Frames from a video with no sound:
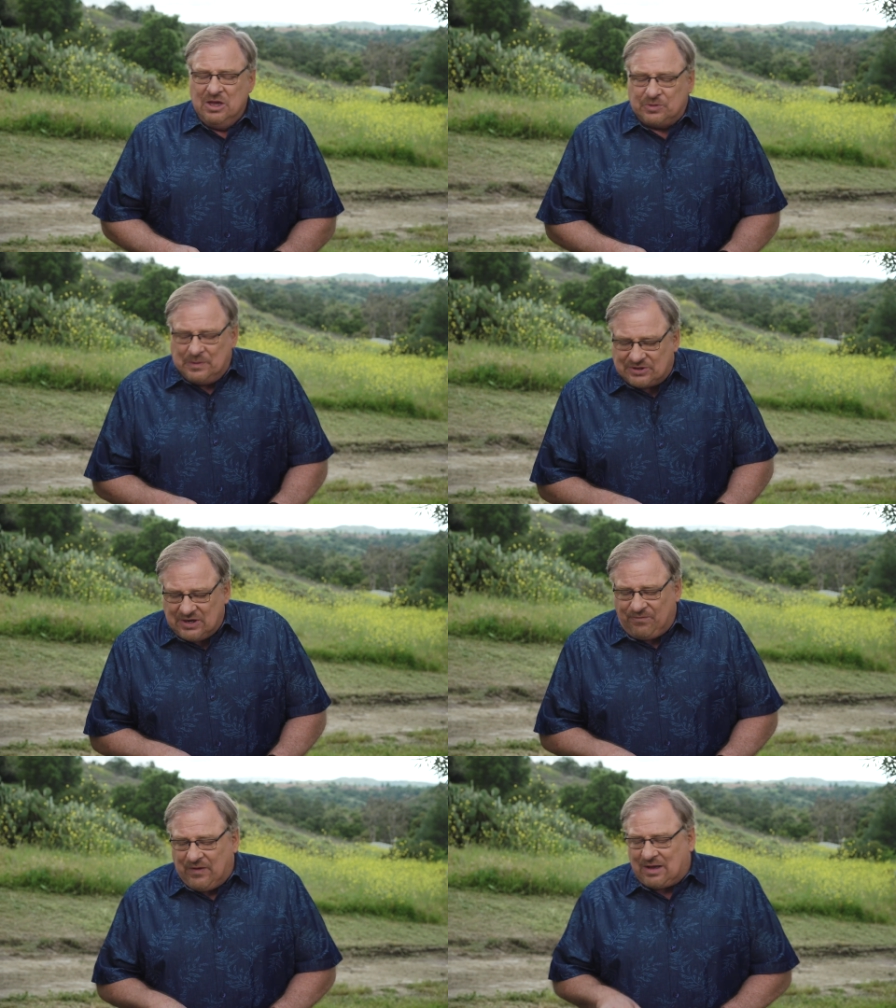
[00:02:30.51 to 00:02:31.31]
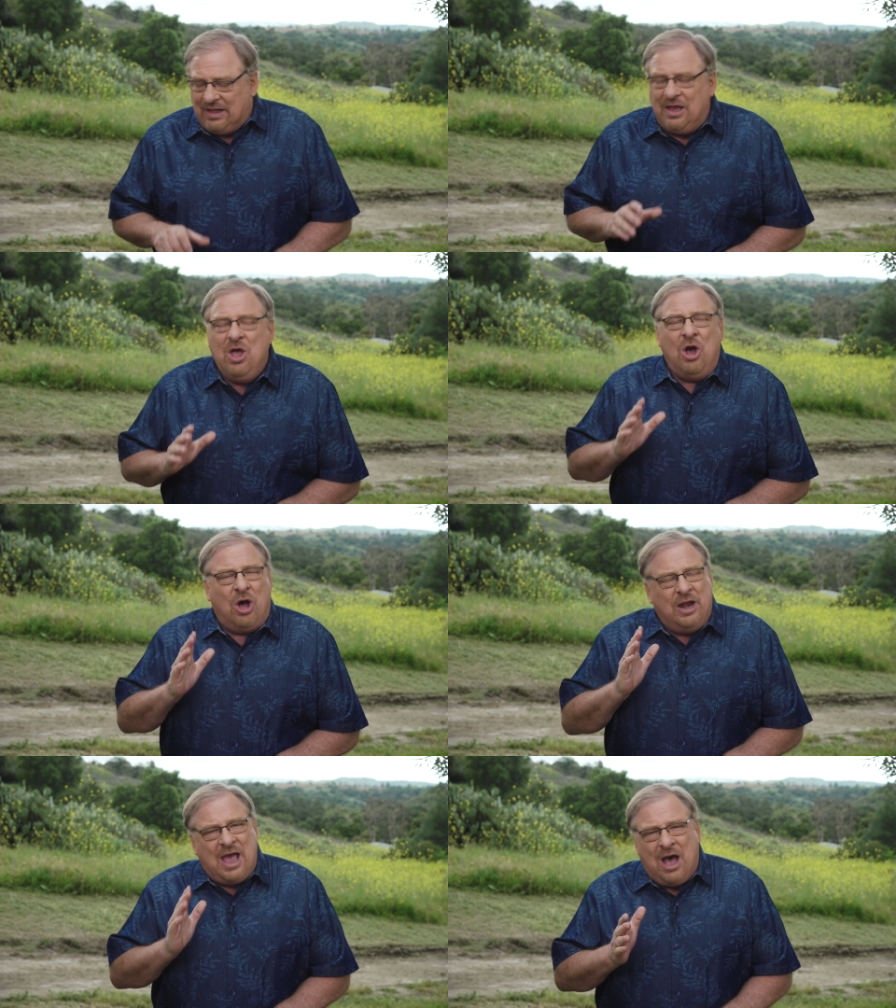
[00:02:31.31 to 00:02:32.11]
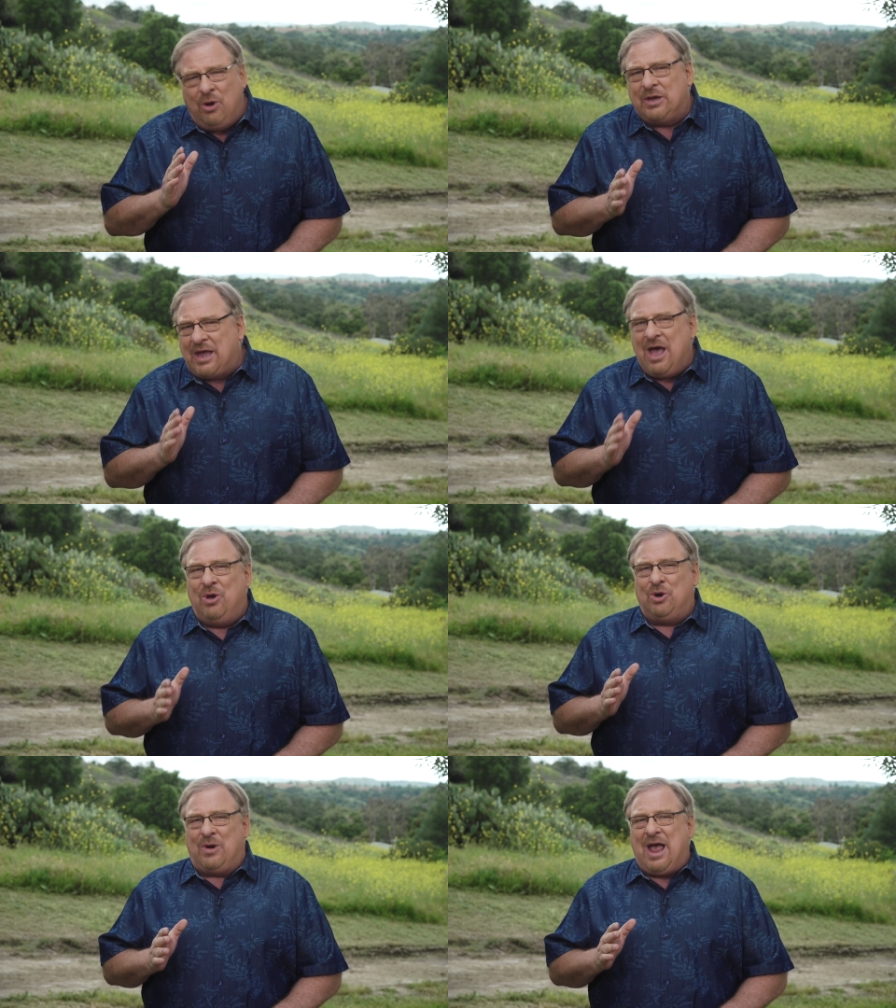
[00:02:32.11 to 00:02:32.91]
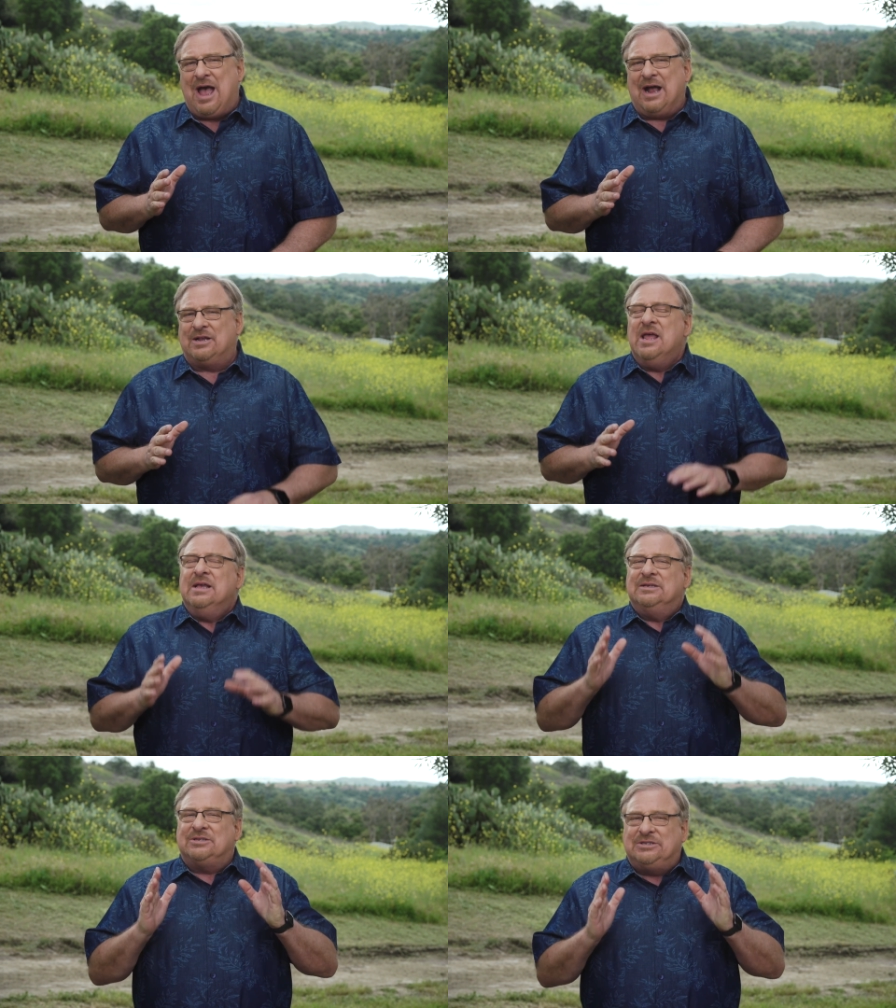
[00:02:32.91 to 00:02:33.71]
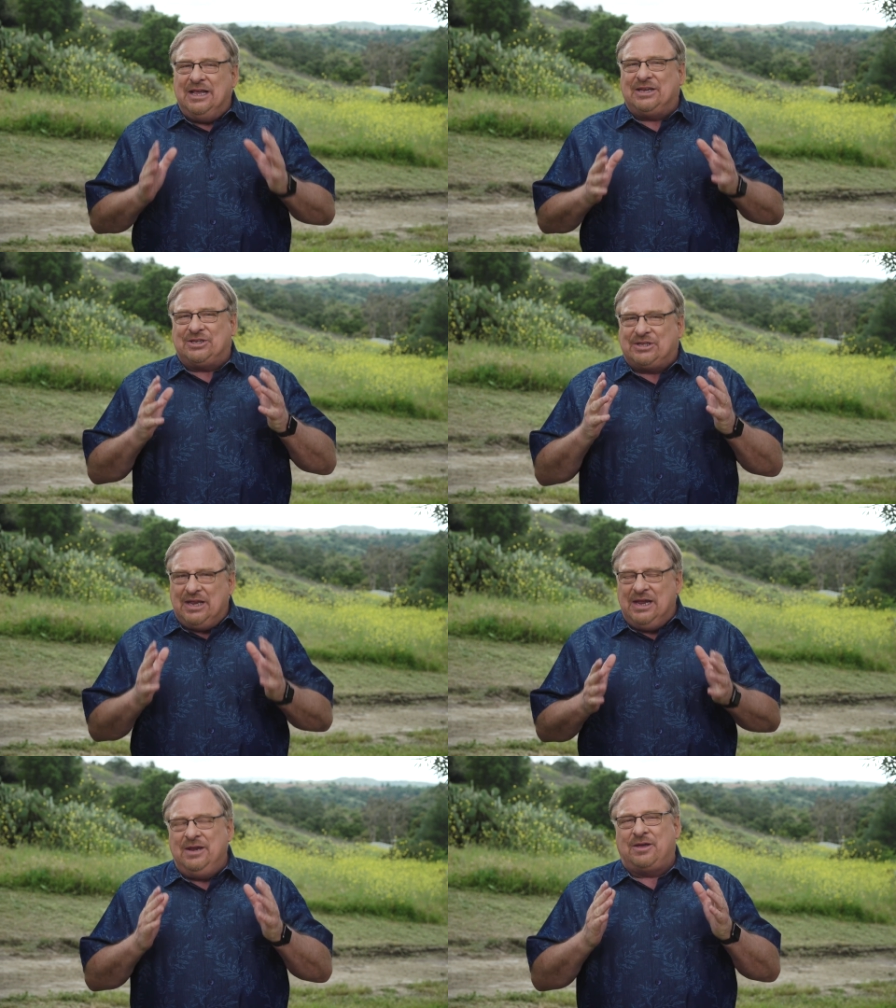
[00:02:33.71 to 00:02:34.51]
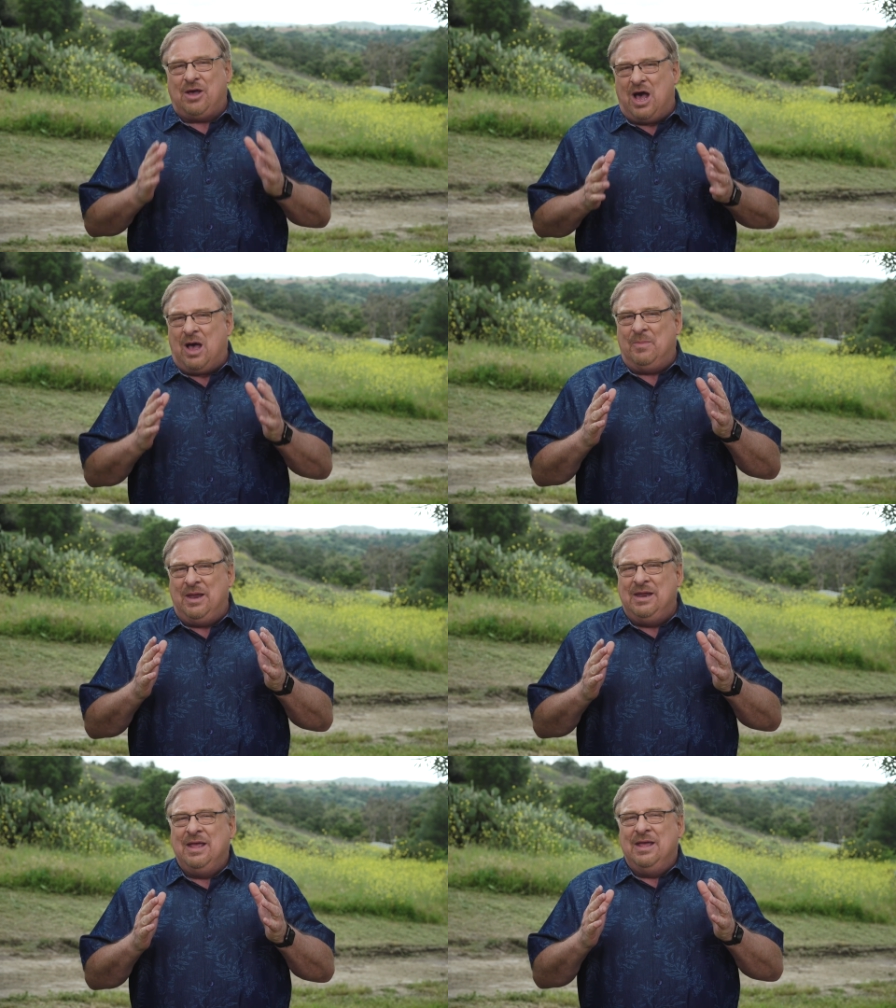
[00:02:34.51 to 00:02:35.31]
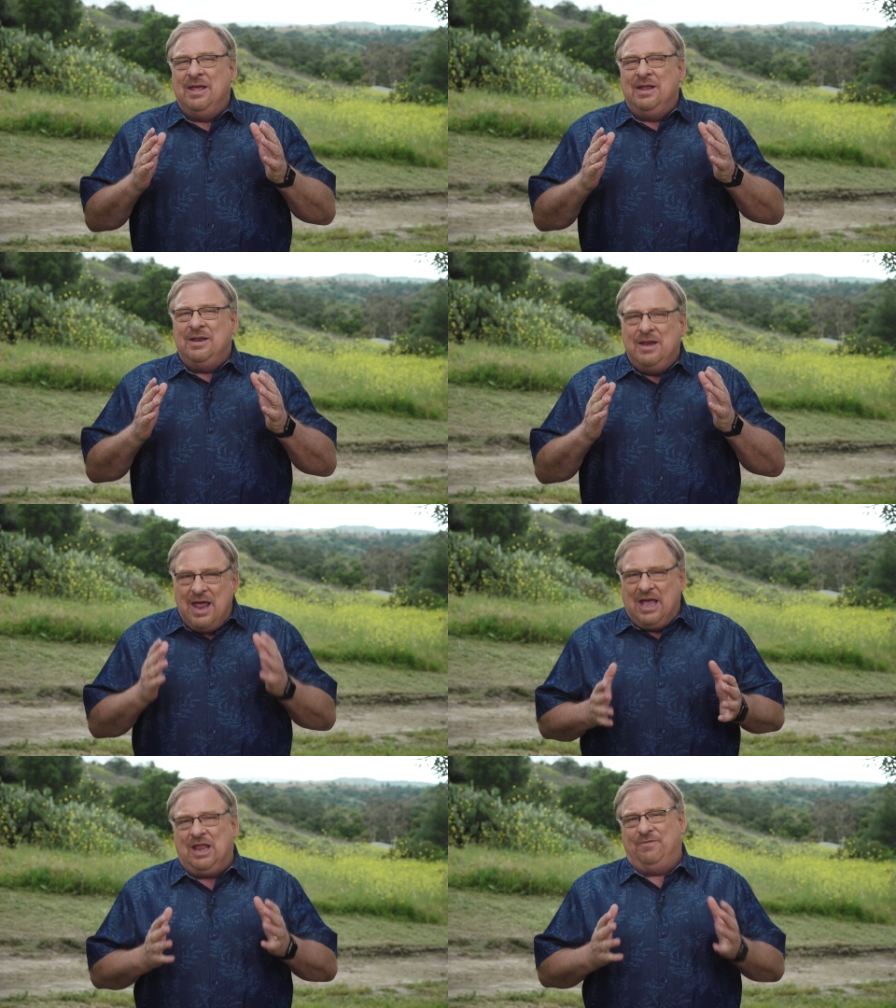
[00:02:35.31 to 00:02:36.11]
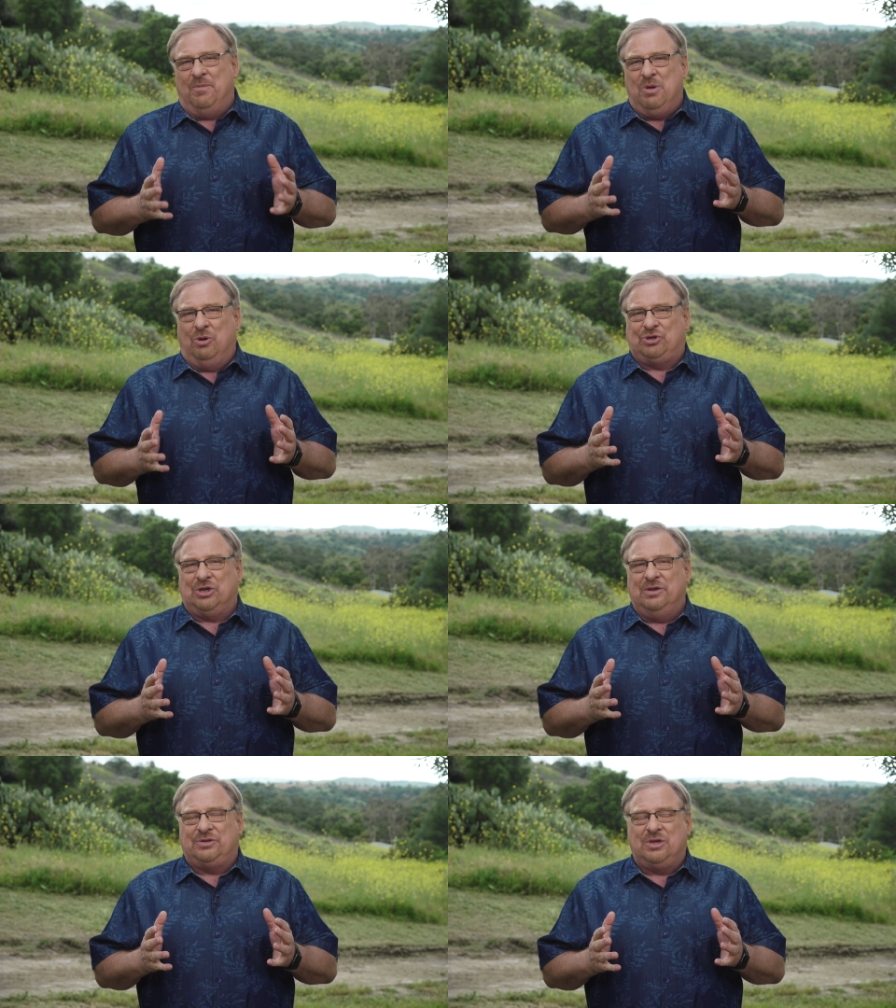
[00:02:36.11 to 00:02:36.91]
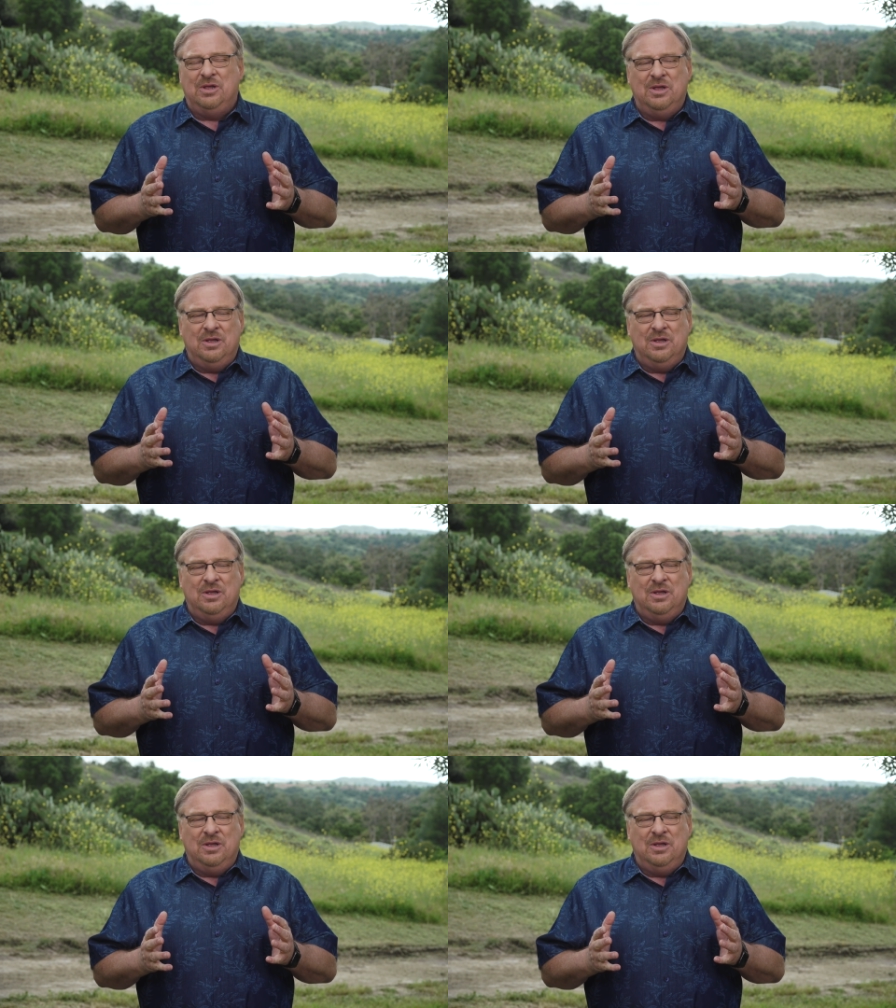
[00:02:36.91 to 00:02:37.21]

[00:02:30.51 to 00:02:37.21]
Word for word: specifically on how to counteract 16 common negative emotions